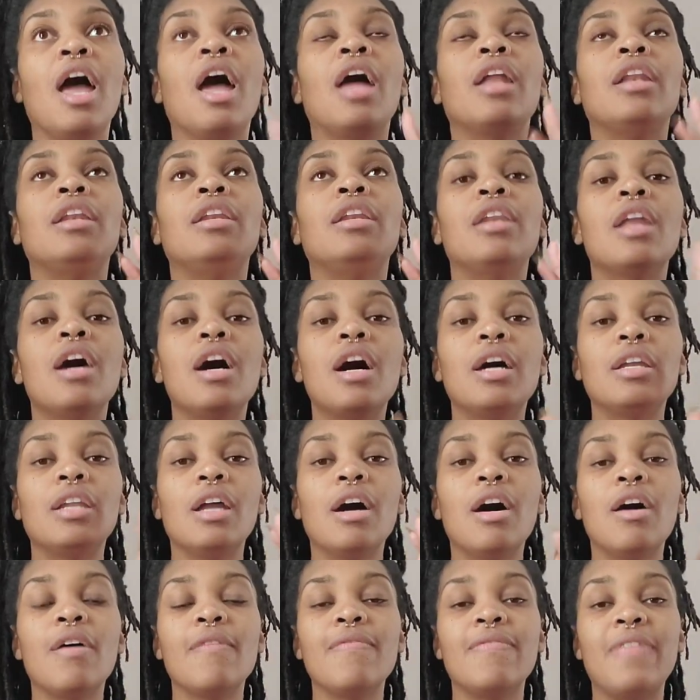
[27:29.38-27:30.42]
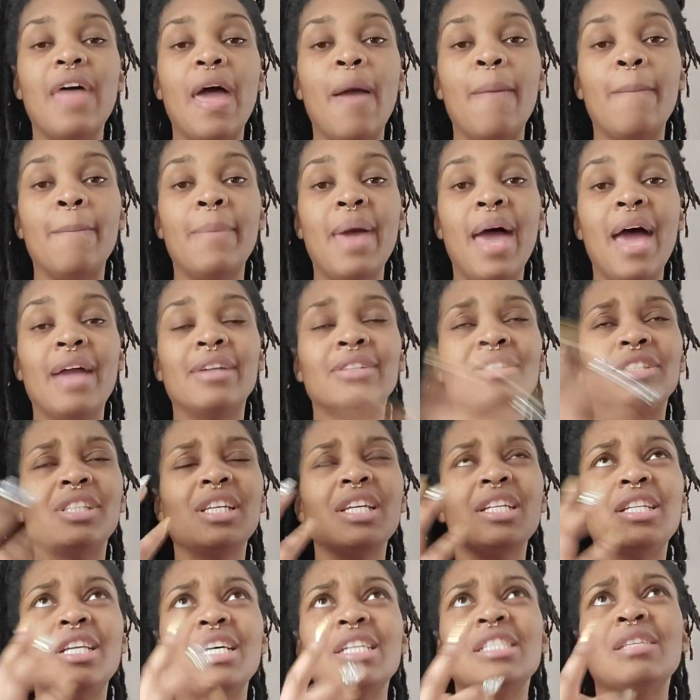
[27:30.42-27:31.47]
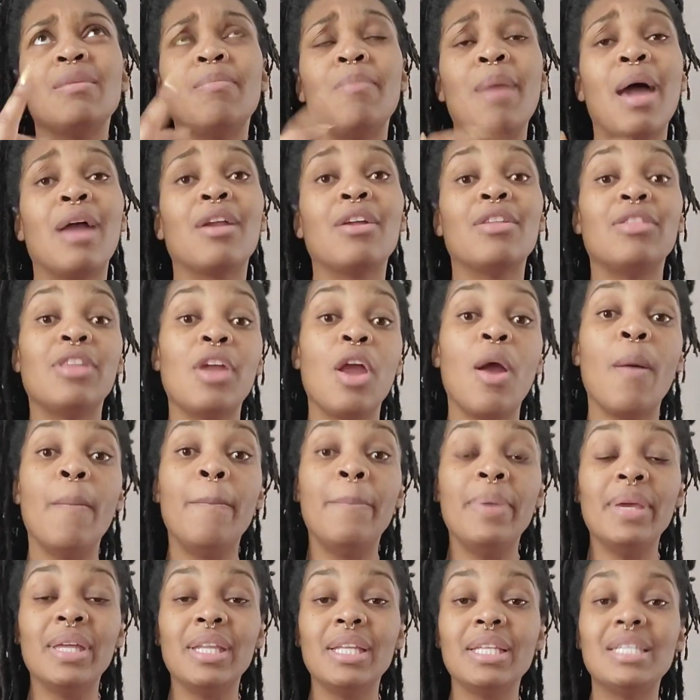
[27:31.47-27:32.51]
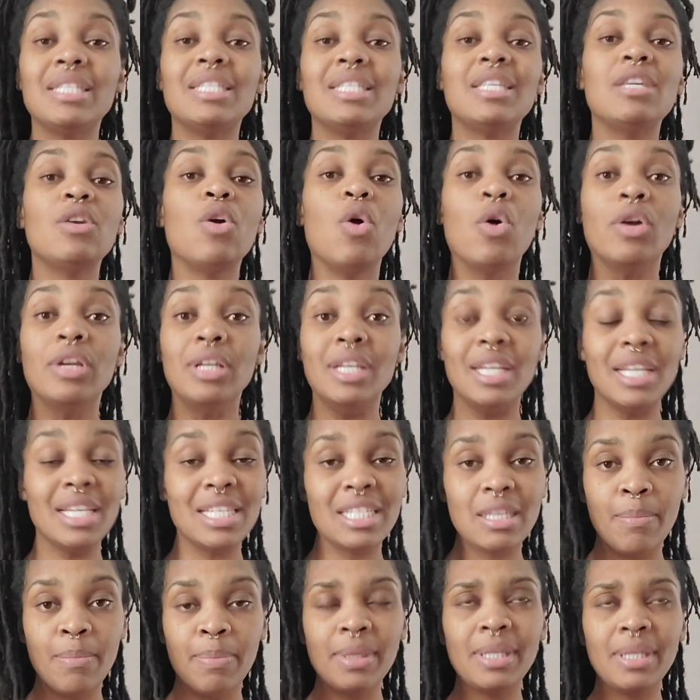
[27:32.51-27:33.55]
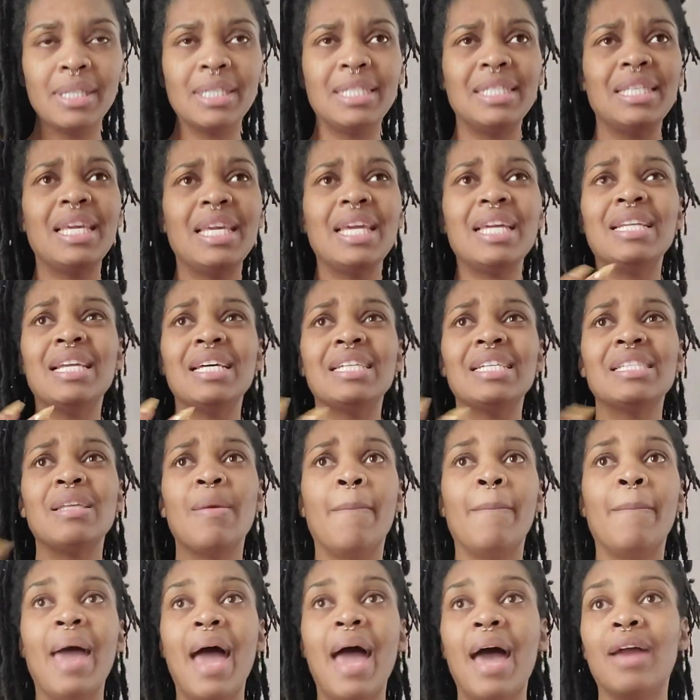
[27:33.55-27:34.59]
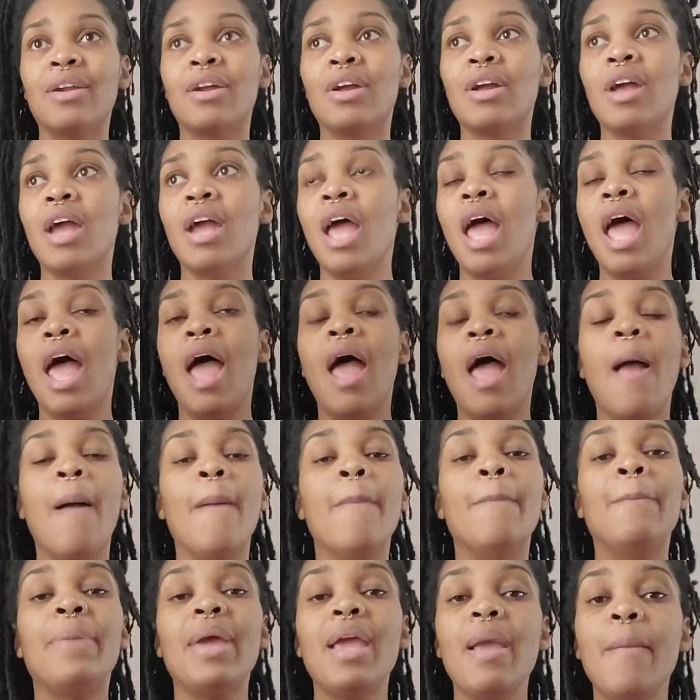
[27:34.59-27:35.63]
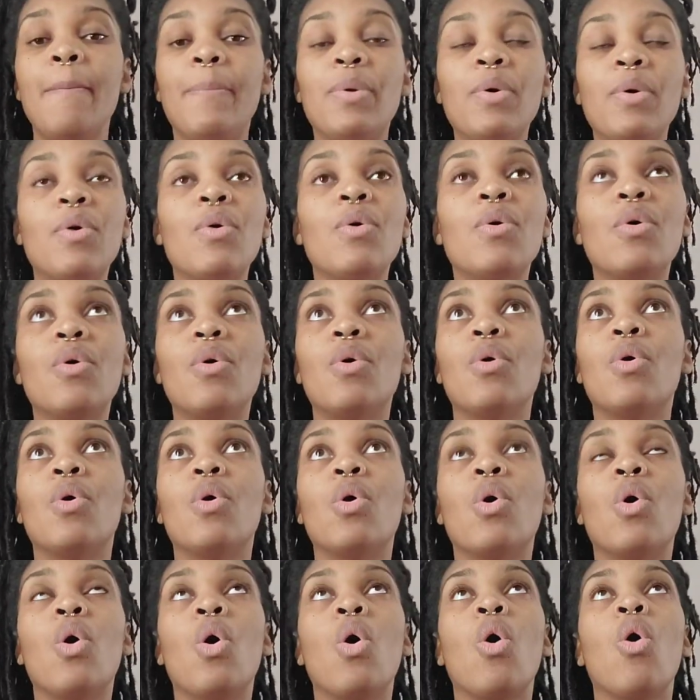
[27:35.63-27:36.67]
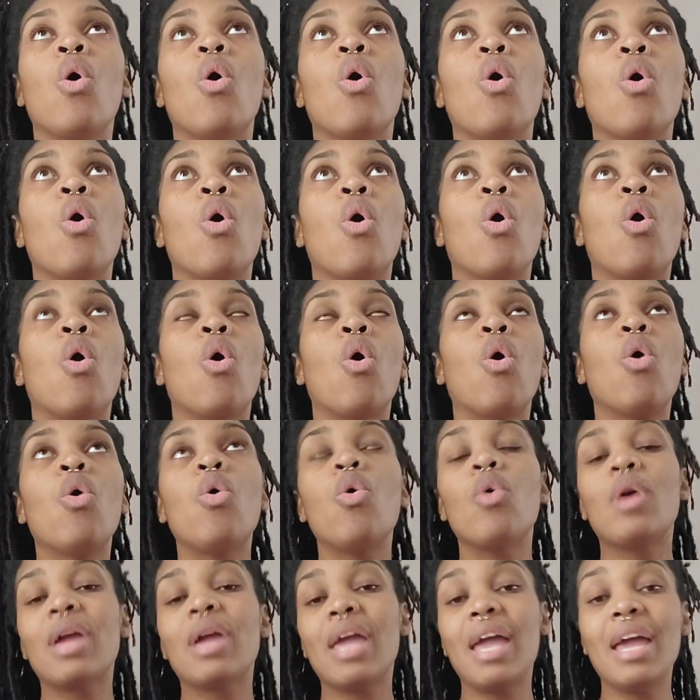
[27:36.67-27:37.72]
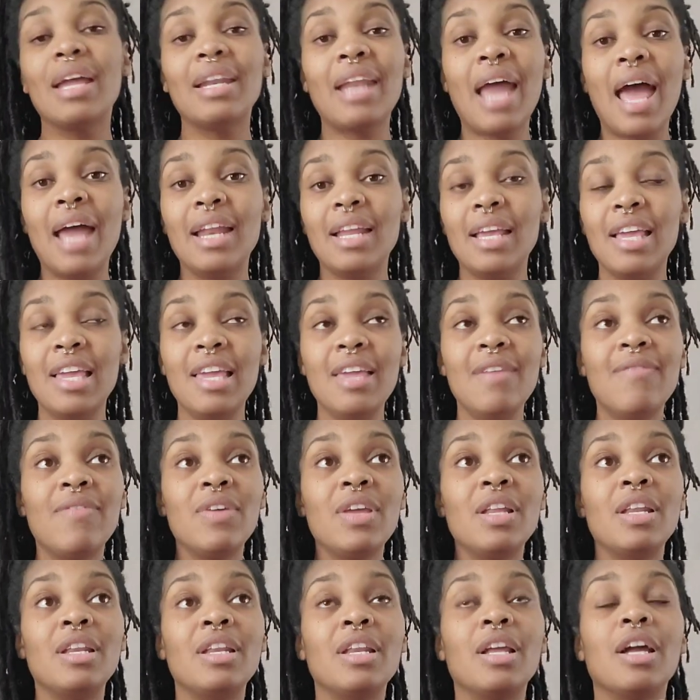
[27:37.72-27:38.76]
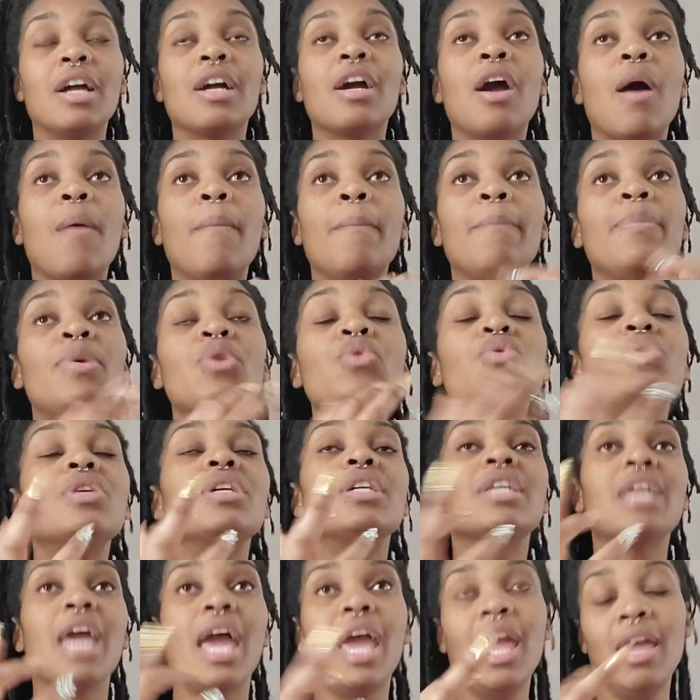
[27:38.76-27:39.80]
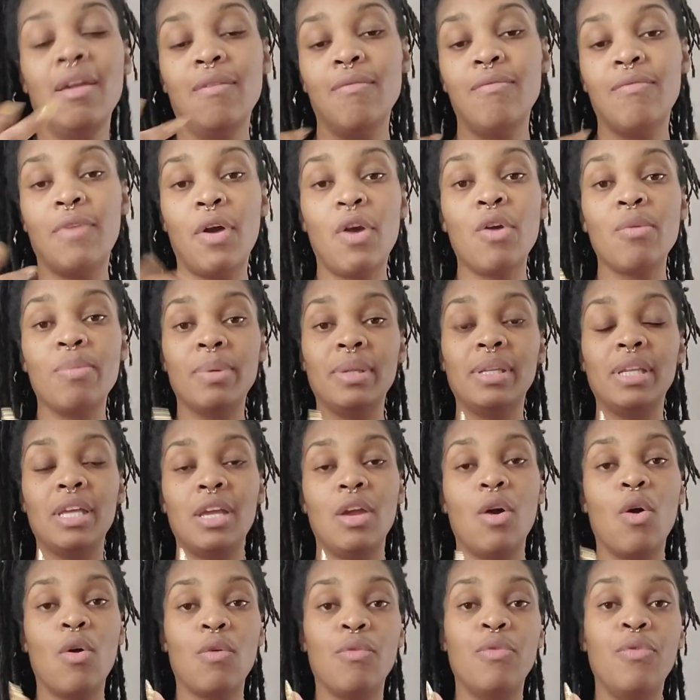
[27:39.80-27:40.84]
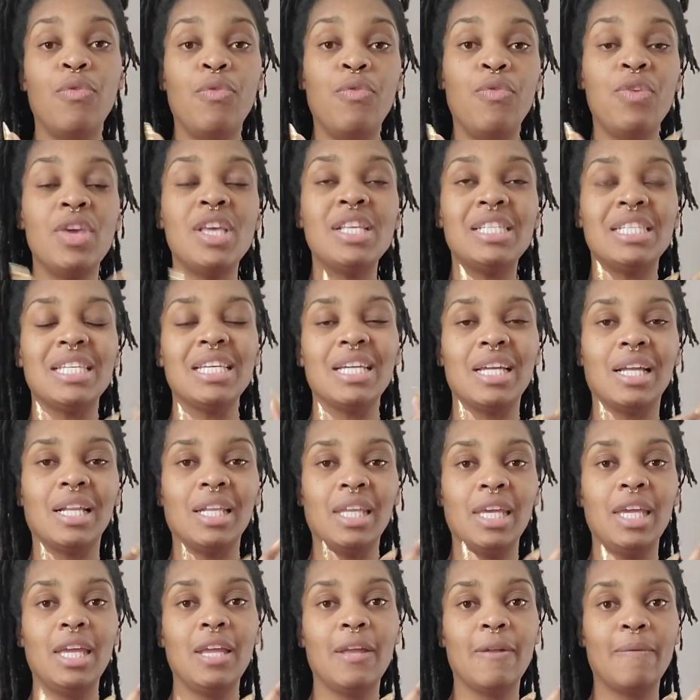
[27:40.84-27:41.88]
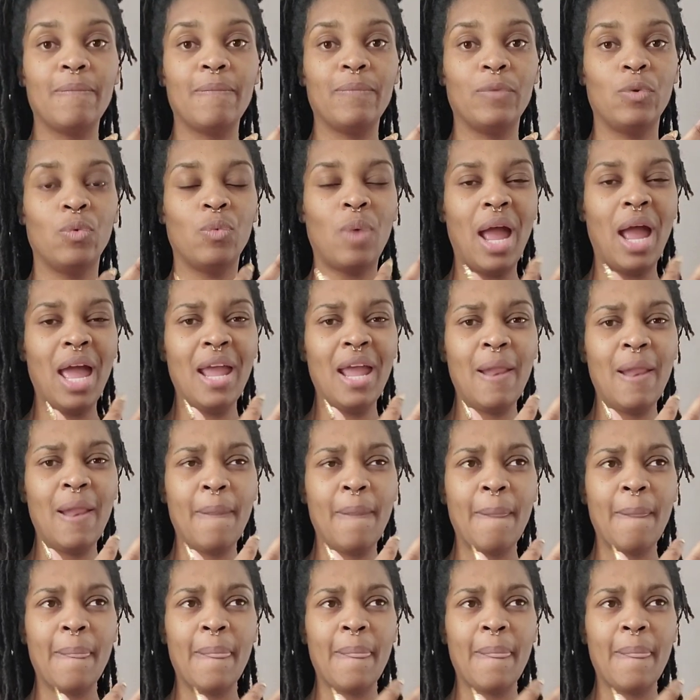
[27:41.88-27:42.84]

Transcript: None of that matters. It doesn't matter their ability or disability. It doesn't matter. People who cannot even communicate verbally or physically, right?